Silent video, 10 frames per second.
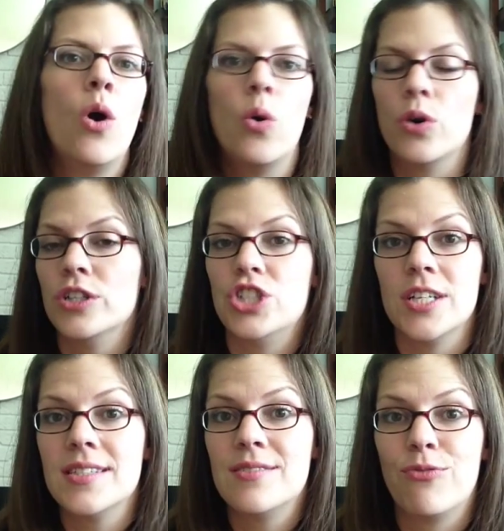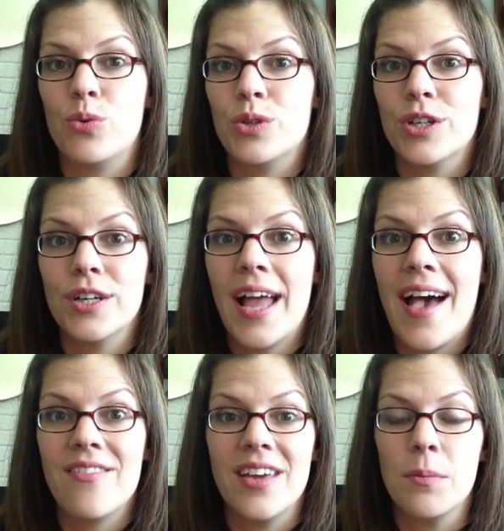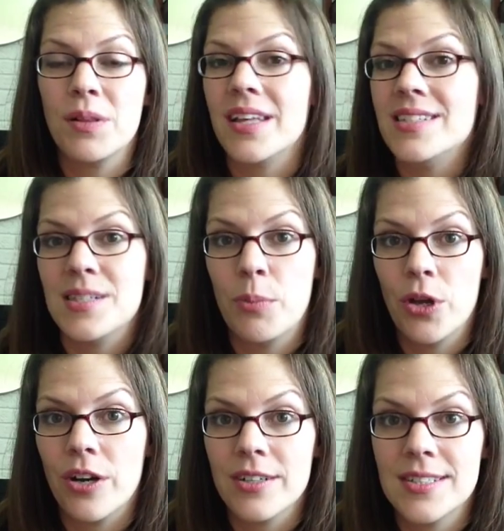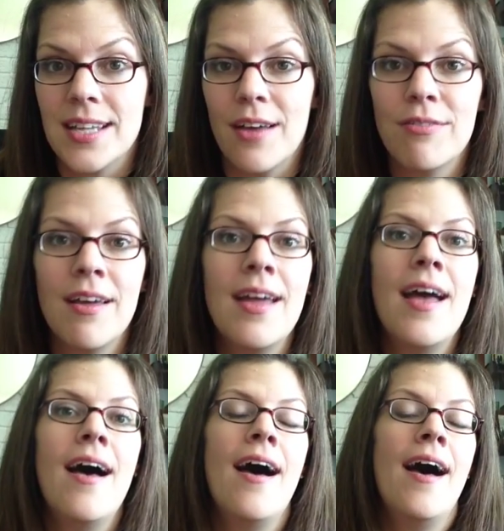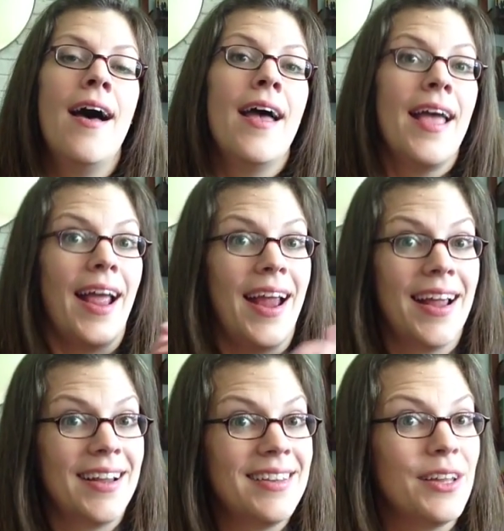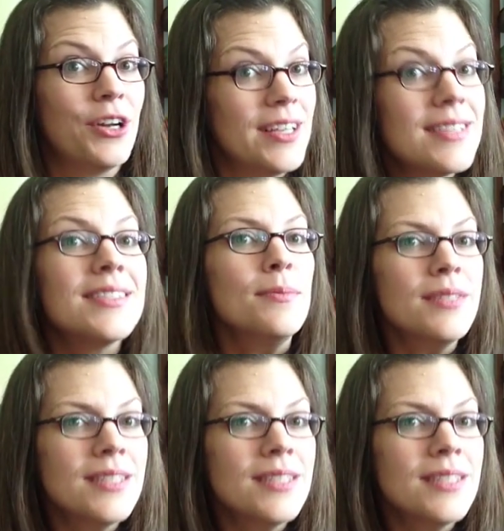or just for having a place to put our stuff. And there is some